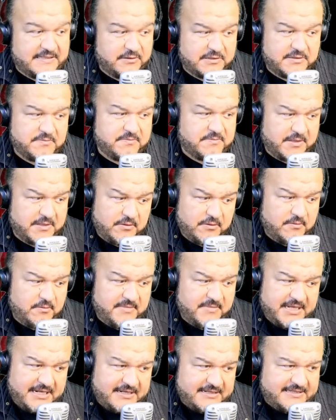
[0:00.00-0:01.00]
if we see
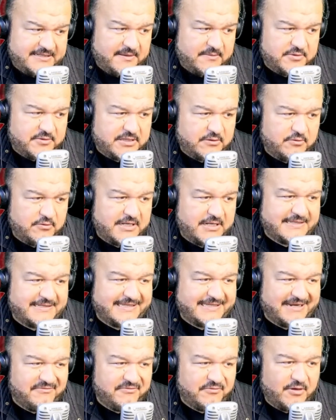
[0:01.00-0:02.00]
any extreme
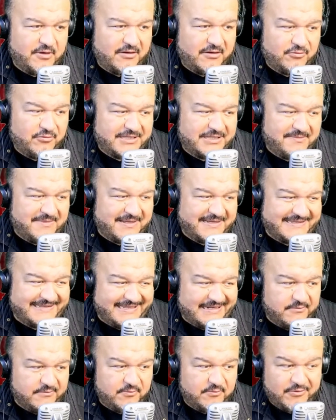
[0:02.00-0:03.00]

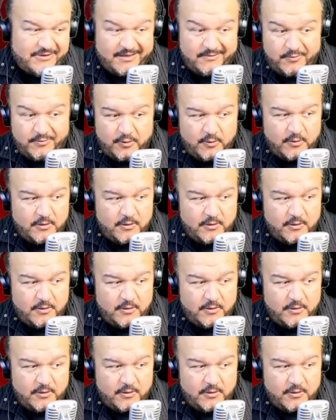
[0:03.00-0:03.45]
situations, for example,